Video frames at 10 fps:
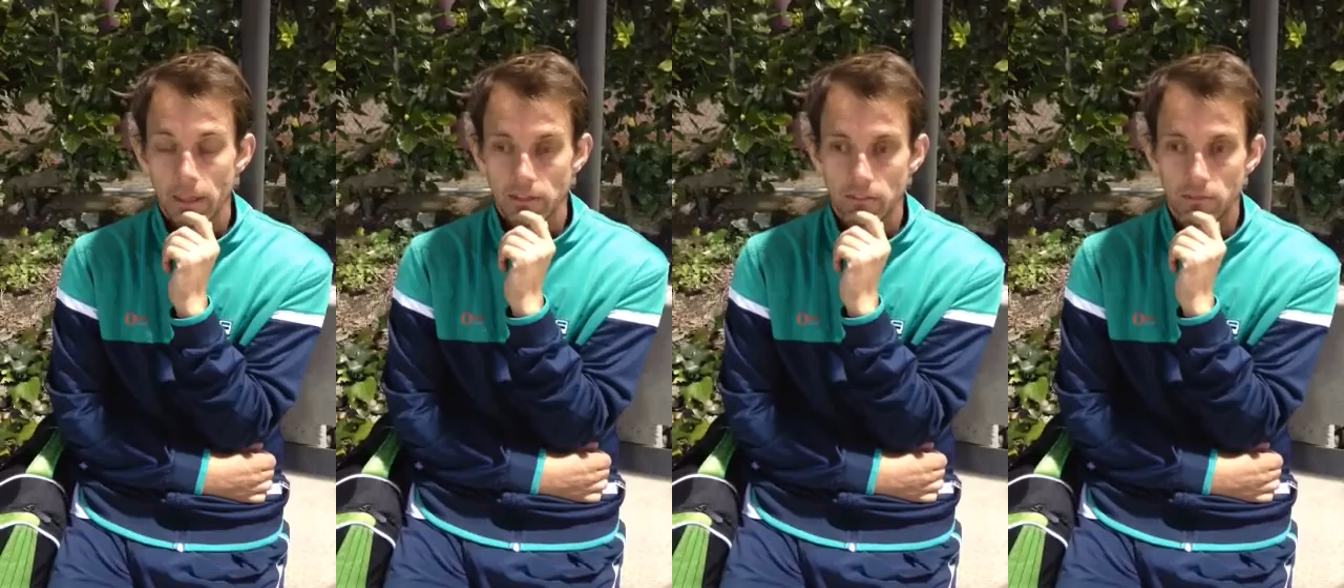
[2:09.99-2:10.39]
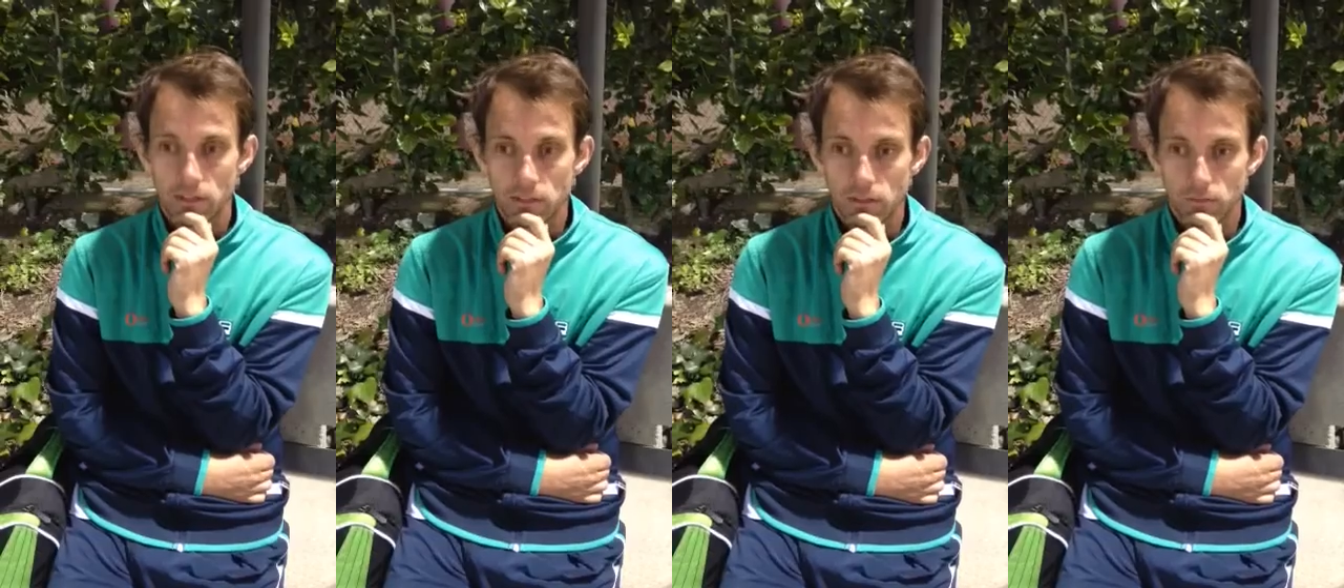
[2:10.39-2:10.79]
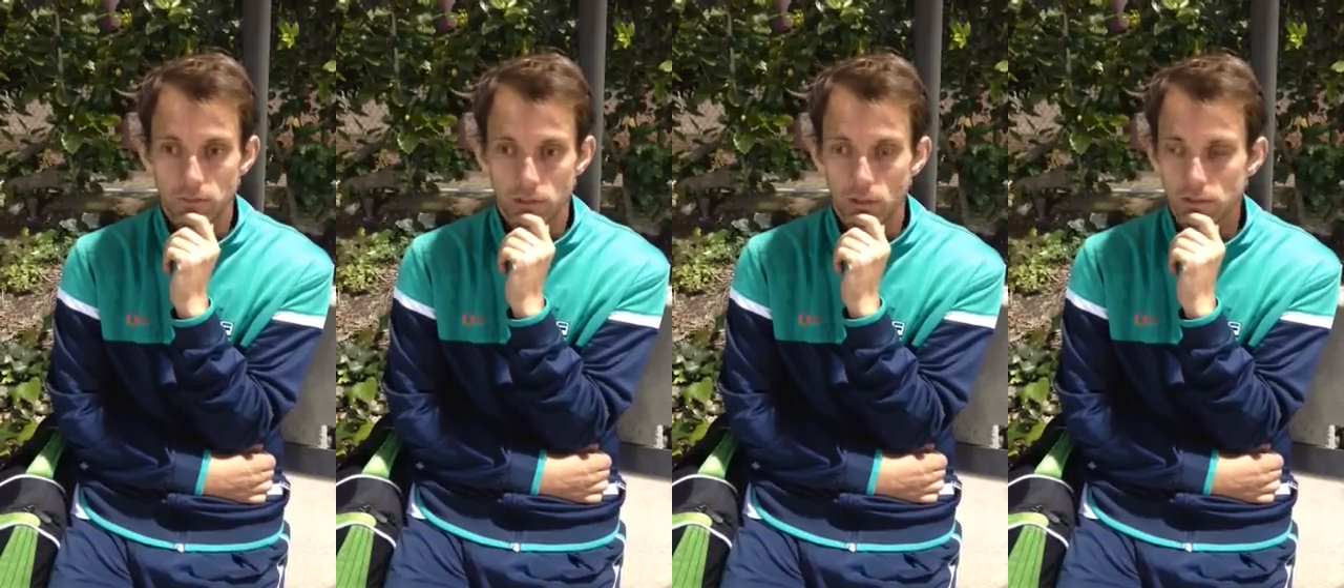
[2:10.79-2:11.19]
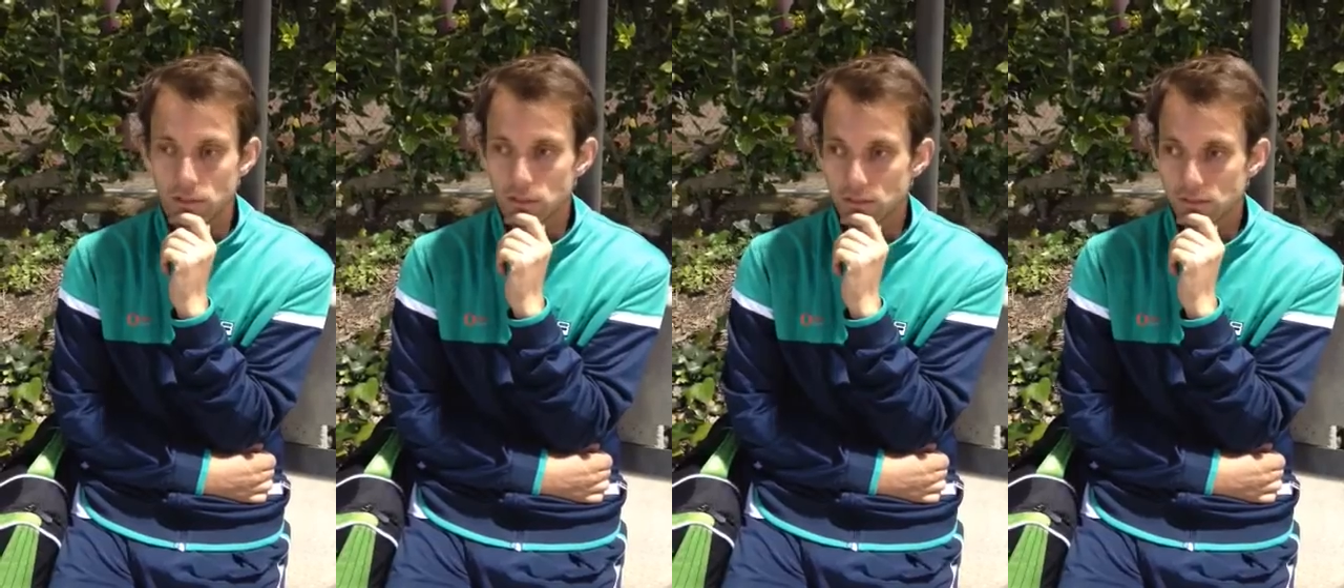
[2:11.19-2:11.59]
definition of results
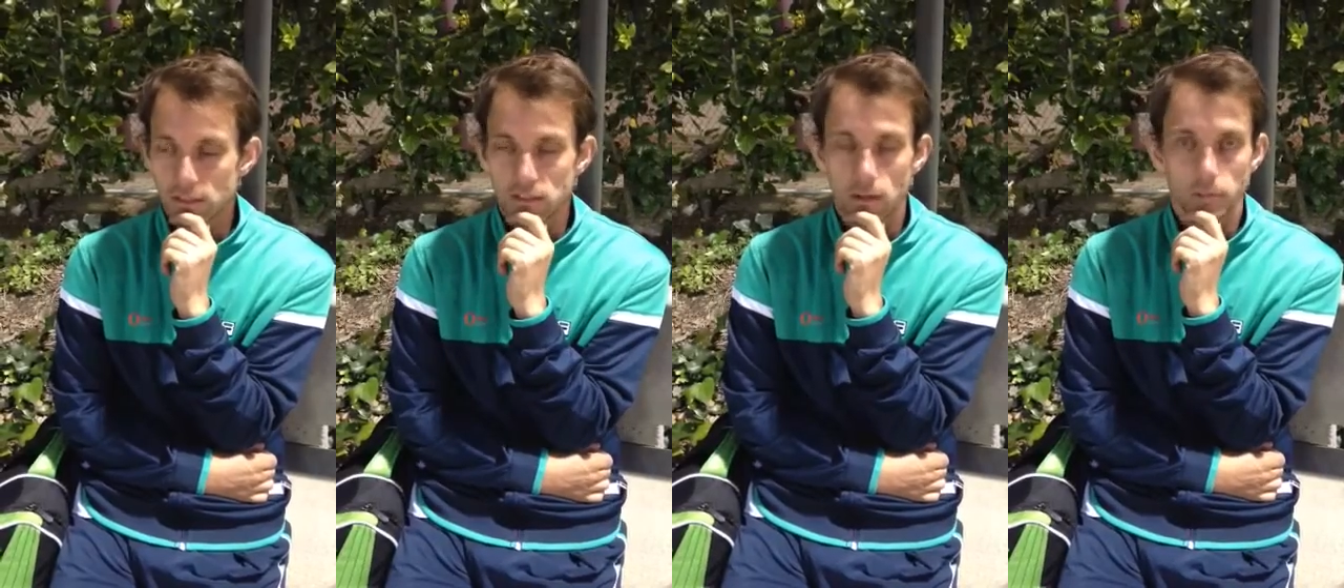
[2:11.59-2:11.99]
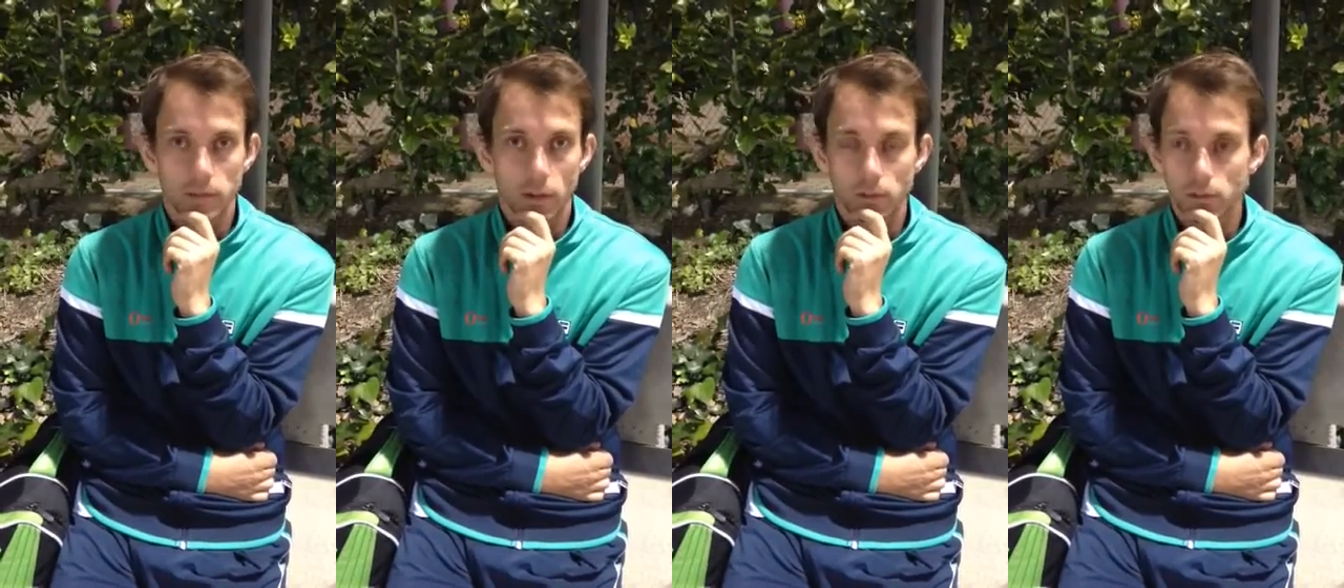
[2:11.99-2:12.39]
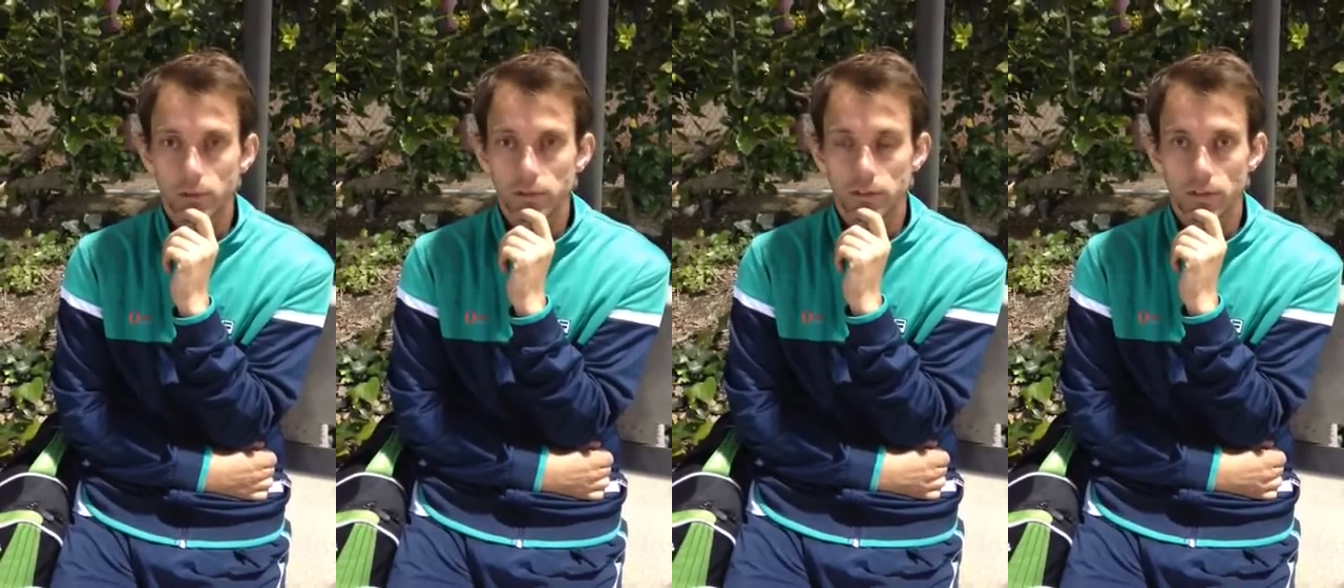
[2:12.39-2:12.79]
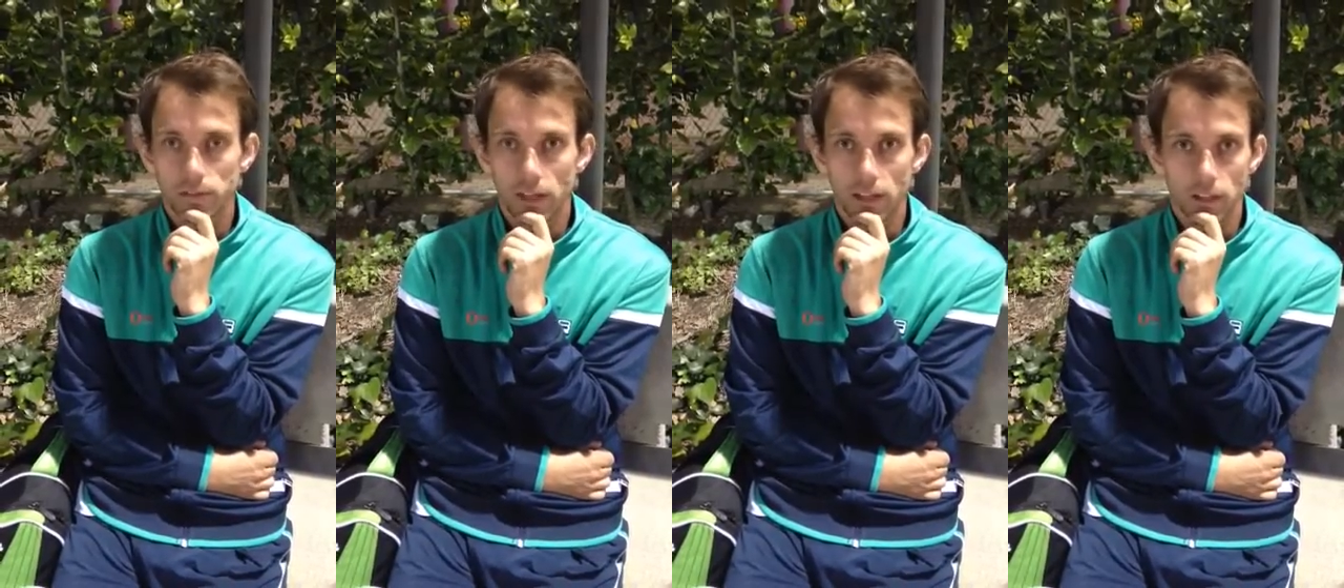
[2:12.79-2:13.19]
and success comes down to all the stuff
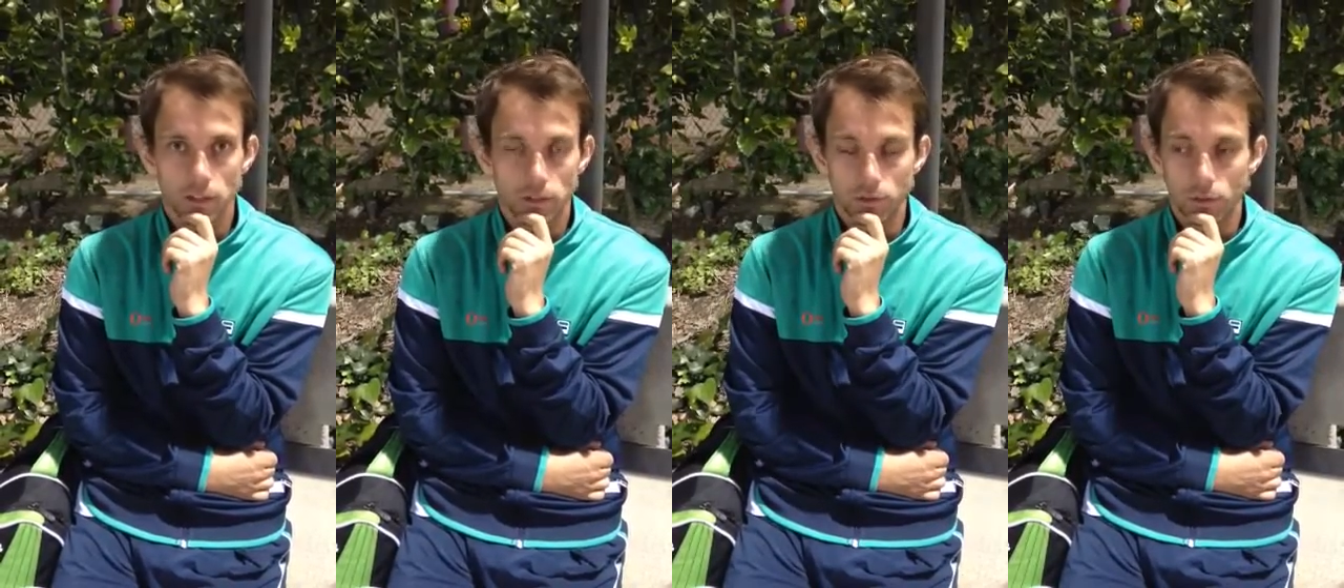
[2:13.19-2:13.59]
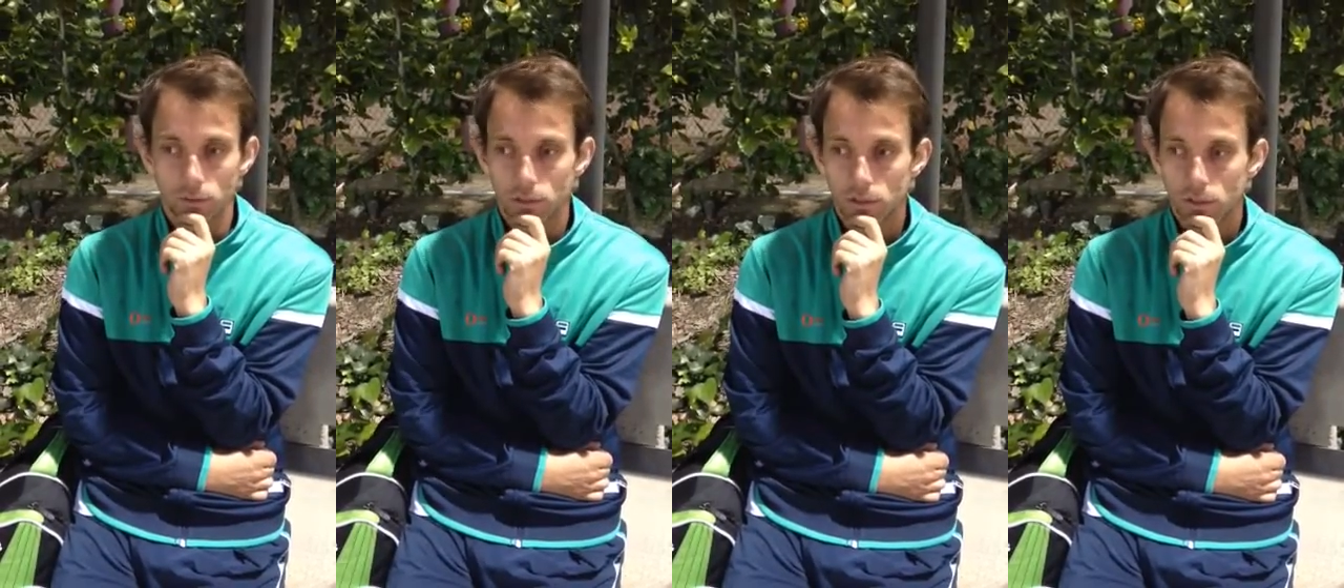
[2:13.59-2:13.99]
that I can control.